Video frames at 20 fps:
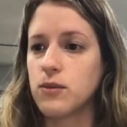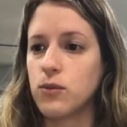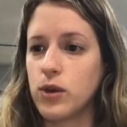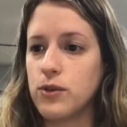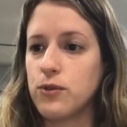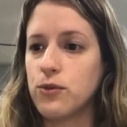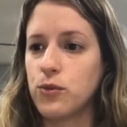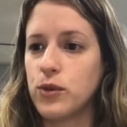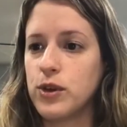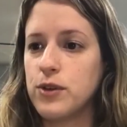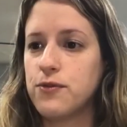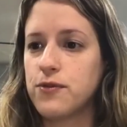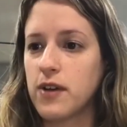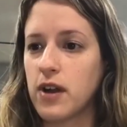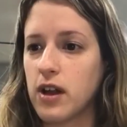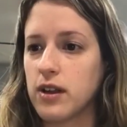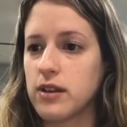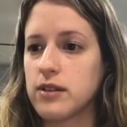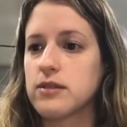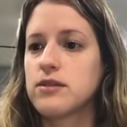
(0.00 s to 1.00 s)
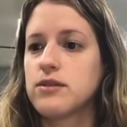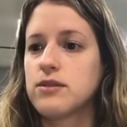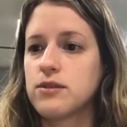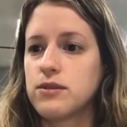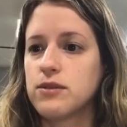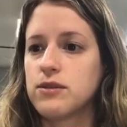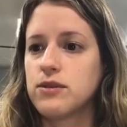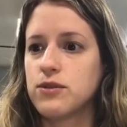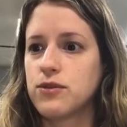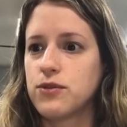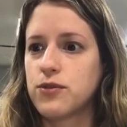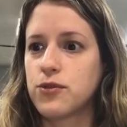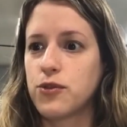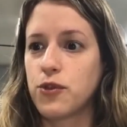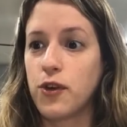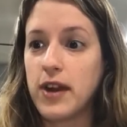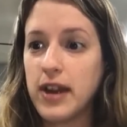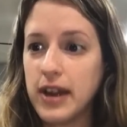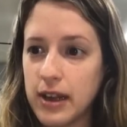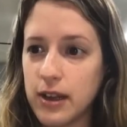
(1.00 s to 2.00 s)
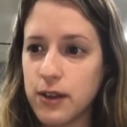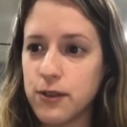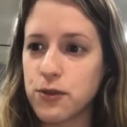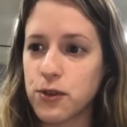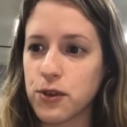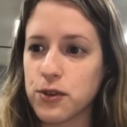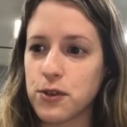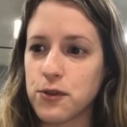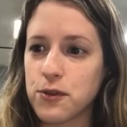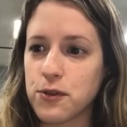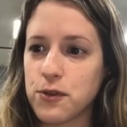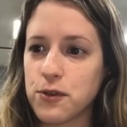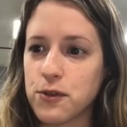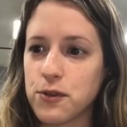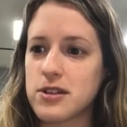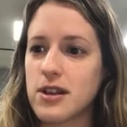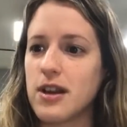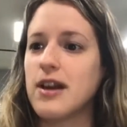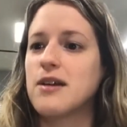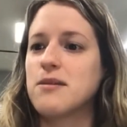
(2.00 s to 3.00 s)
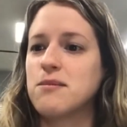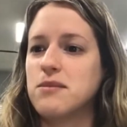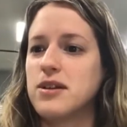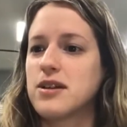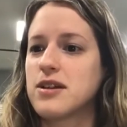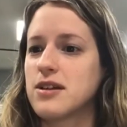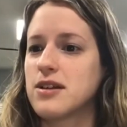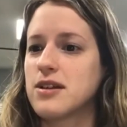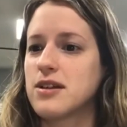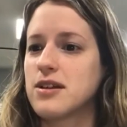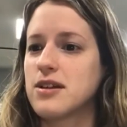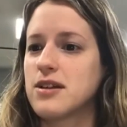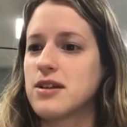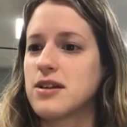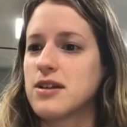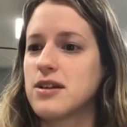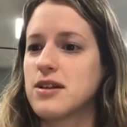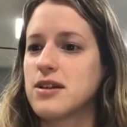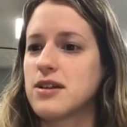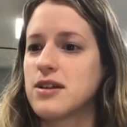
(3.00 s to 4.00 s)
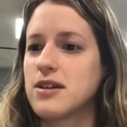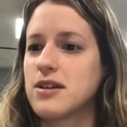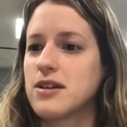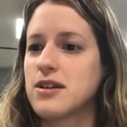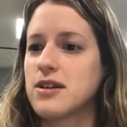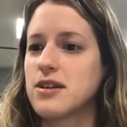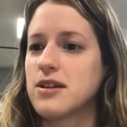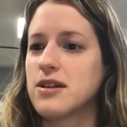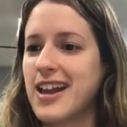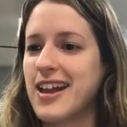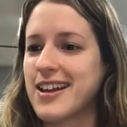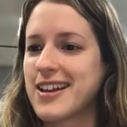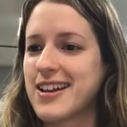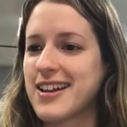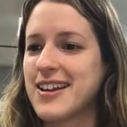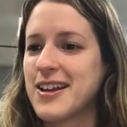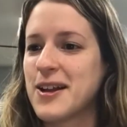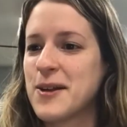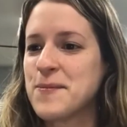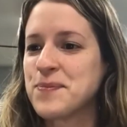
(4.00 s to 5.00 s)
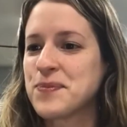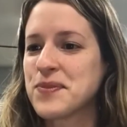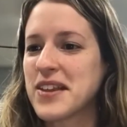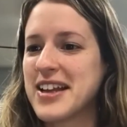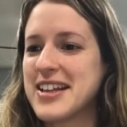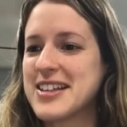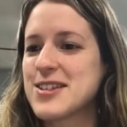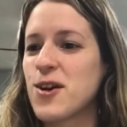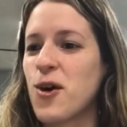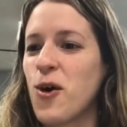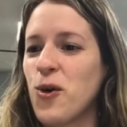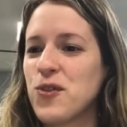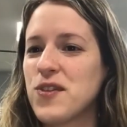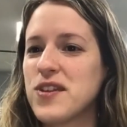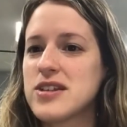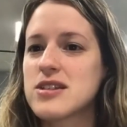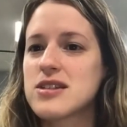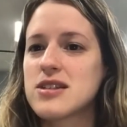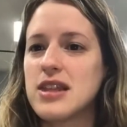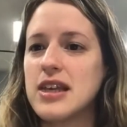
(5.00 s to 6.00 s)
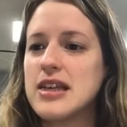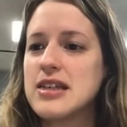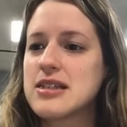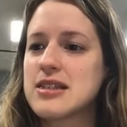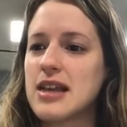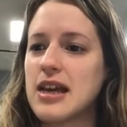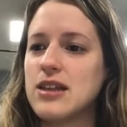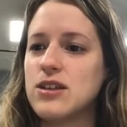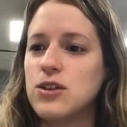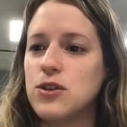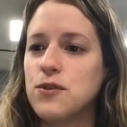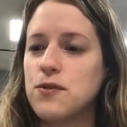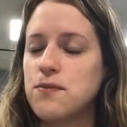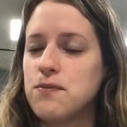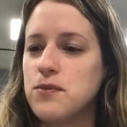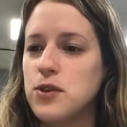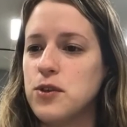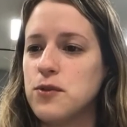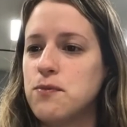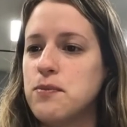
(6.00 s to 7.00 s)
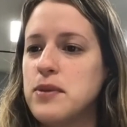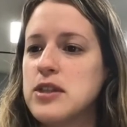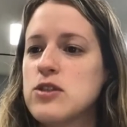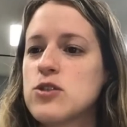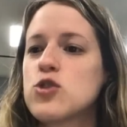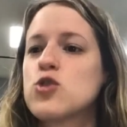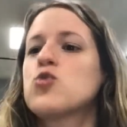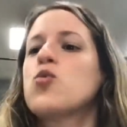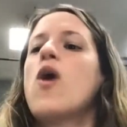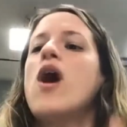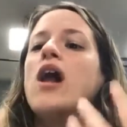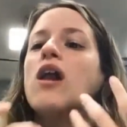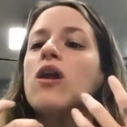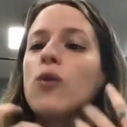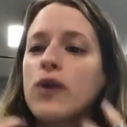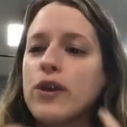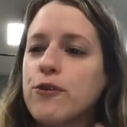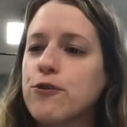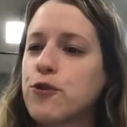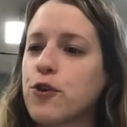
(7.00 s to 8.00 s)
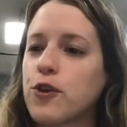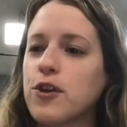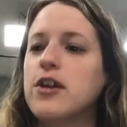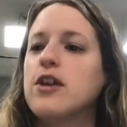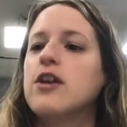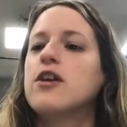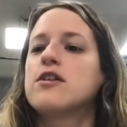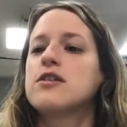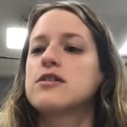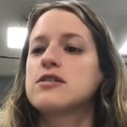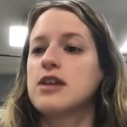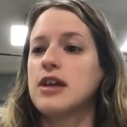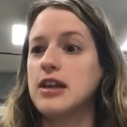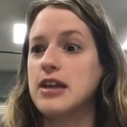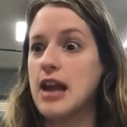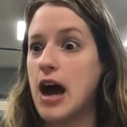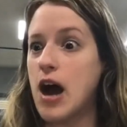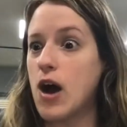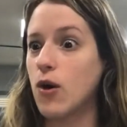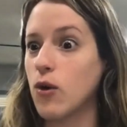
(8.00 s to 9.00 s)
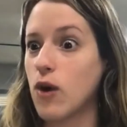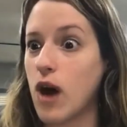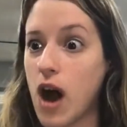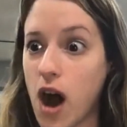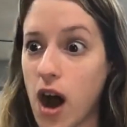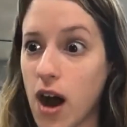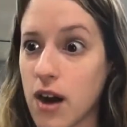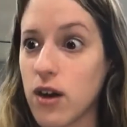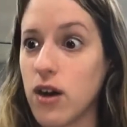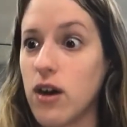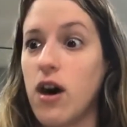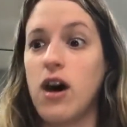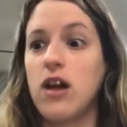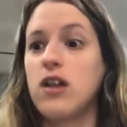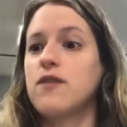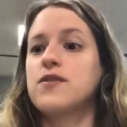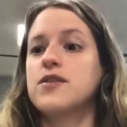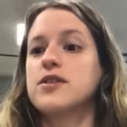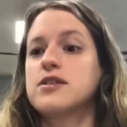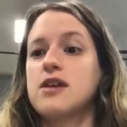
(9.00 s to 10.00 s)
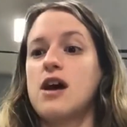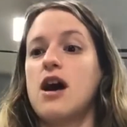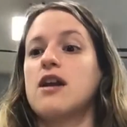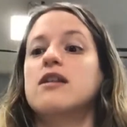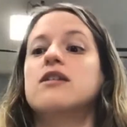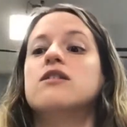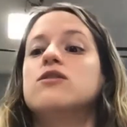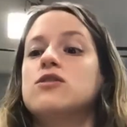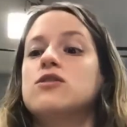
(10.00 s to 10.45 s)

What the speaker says: We felt free for the first time, because it's like it's all these things that you've been swallowing for years, and now all of a sudden you're